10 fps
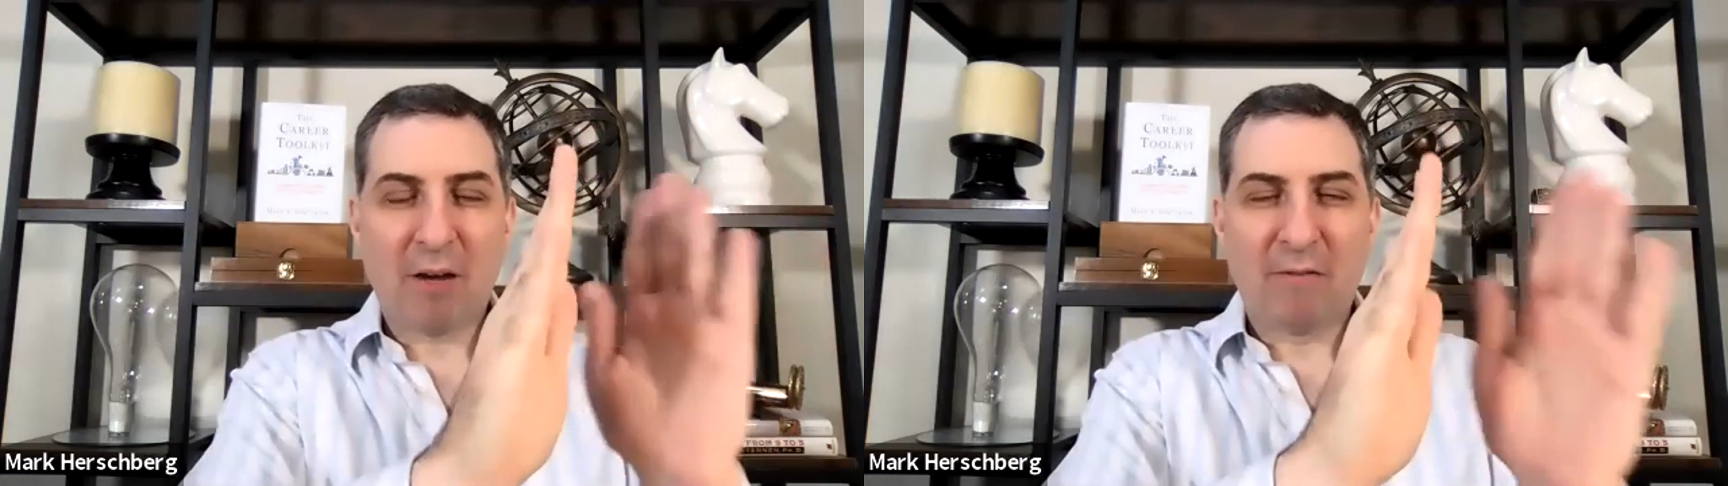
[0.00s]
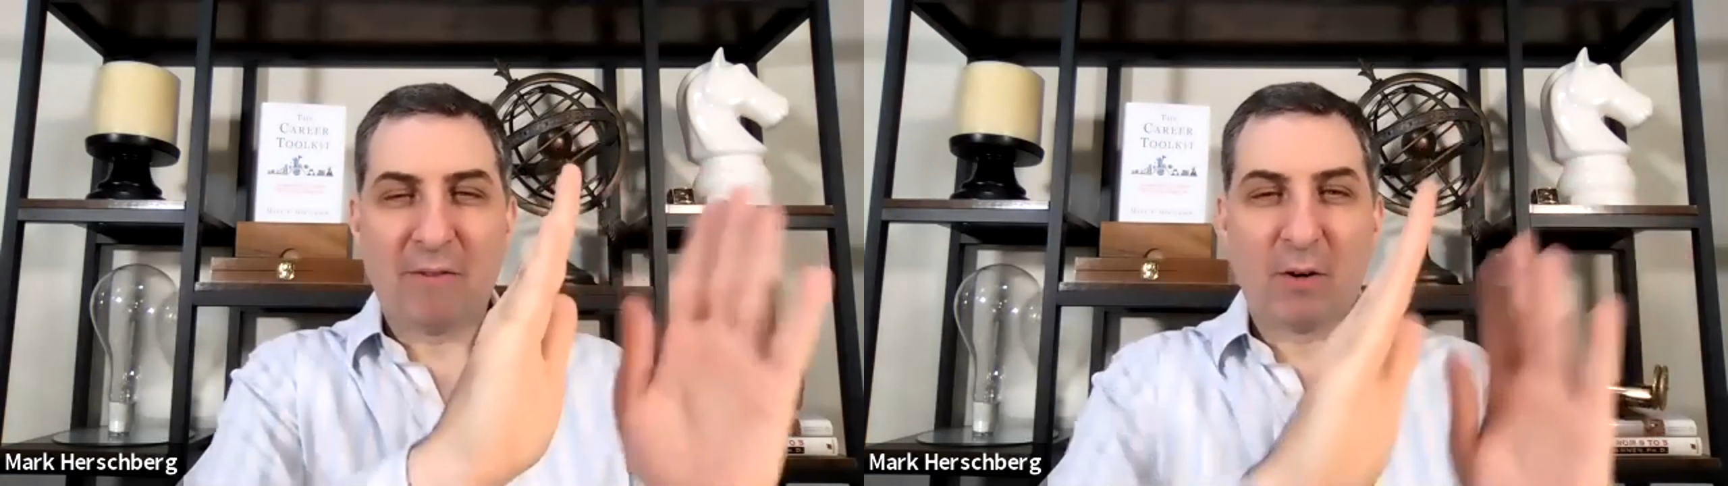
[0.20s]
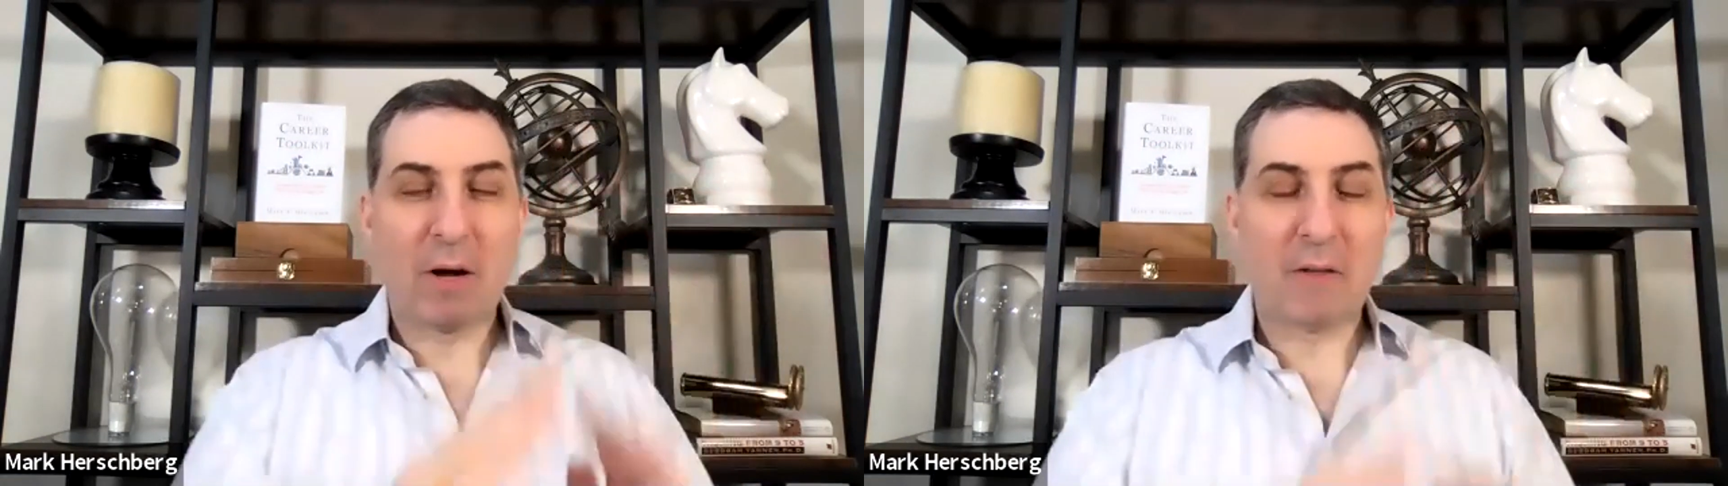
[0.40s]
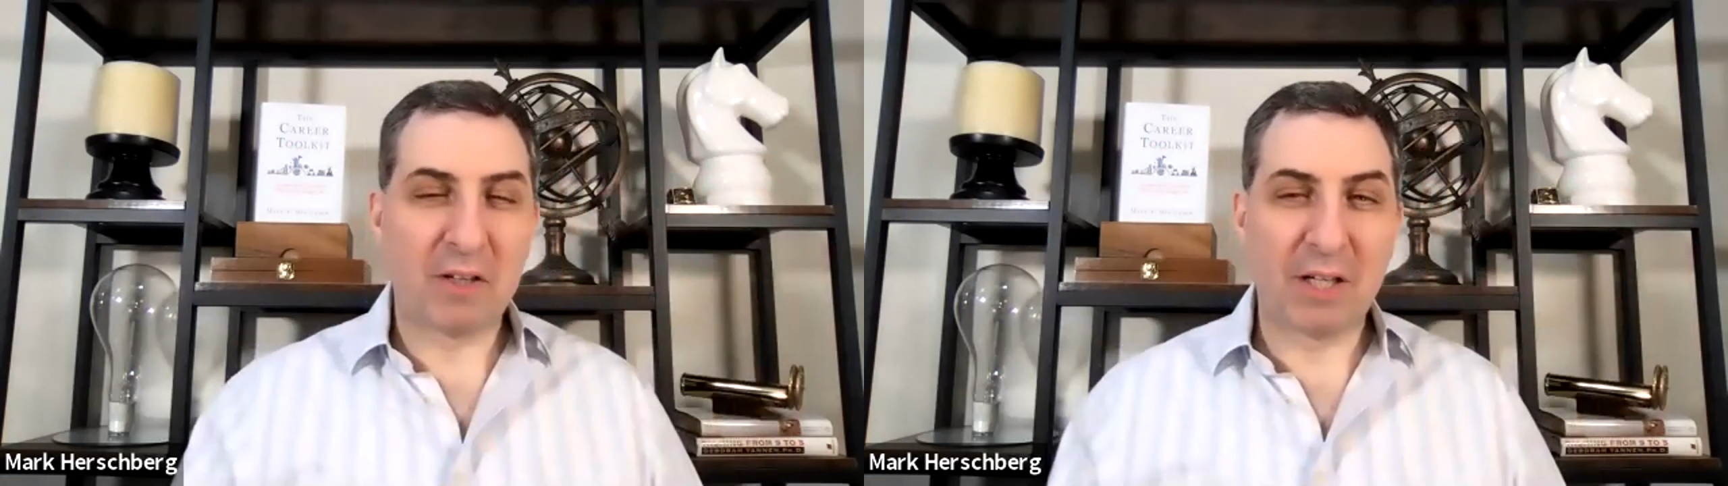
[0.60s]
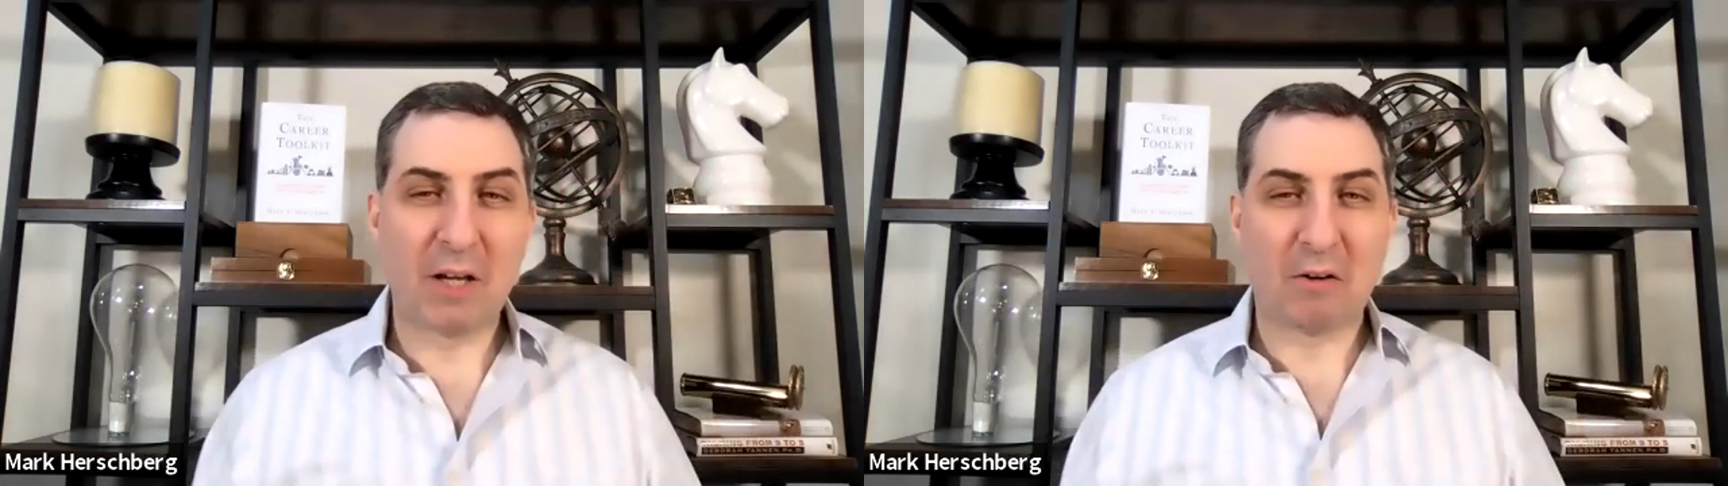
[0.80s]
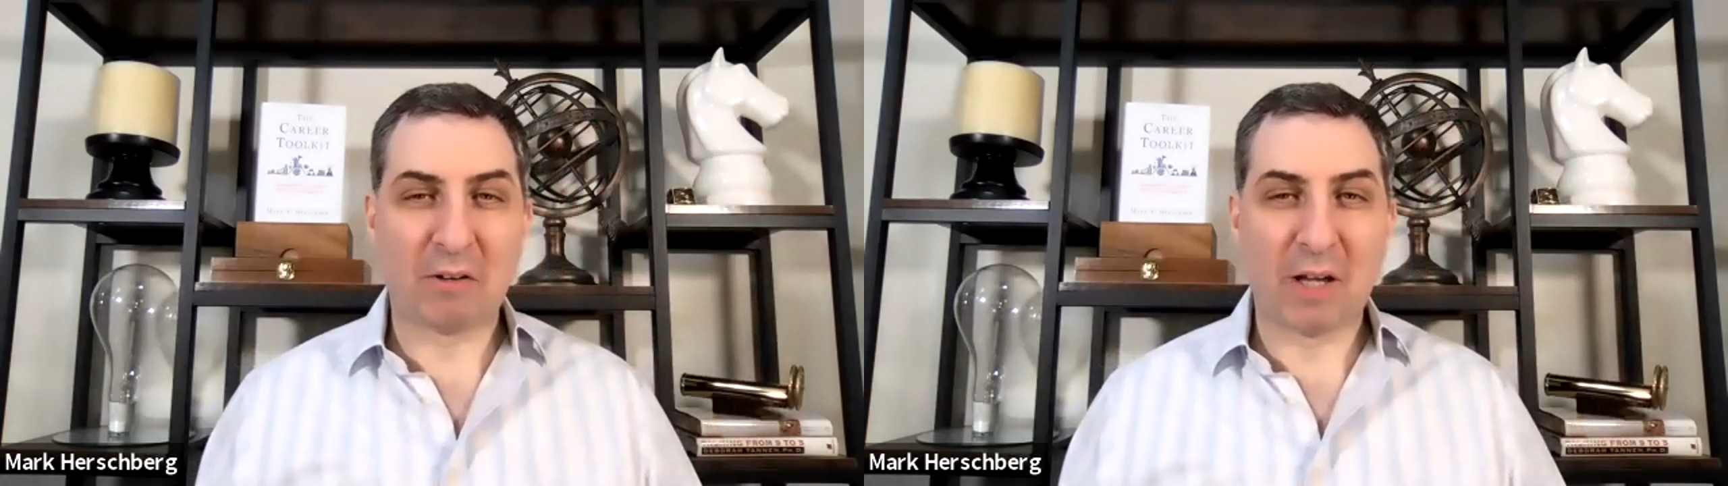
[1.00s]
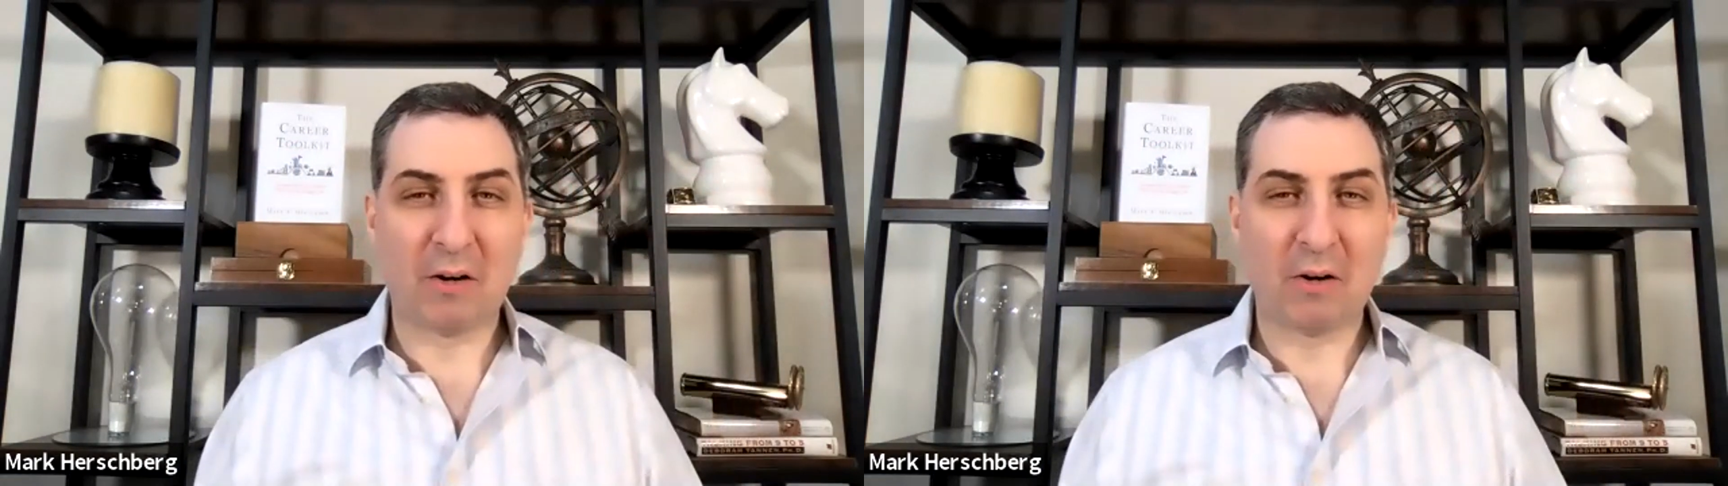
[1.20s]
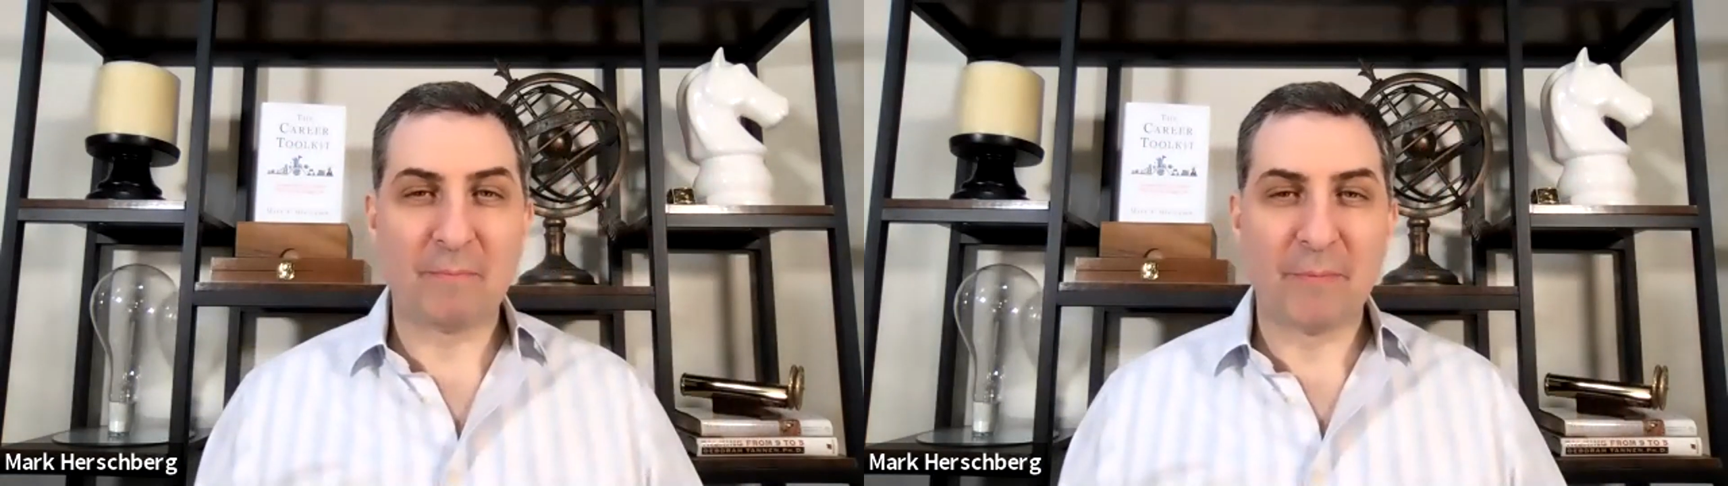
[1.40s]
of figure out the details
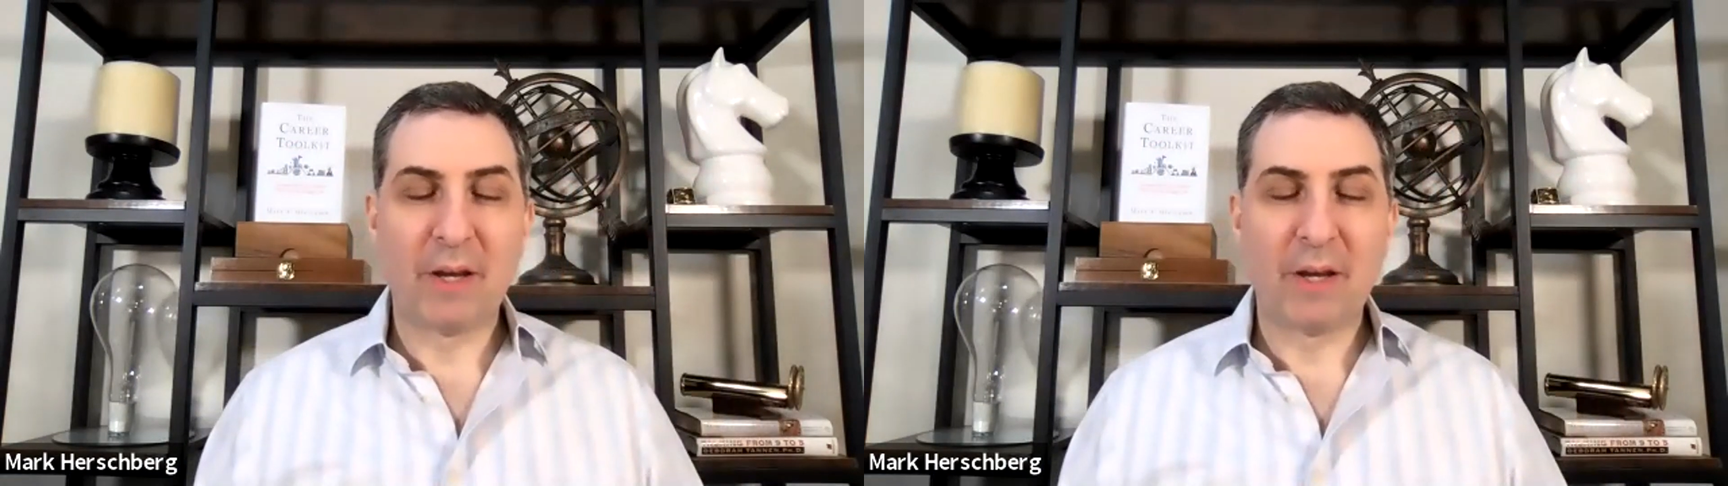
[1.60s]
later.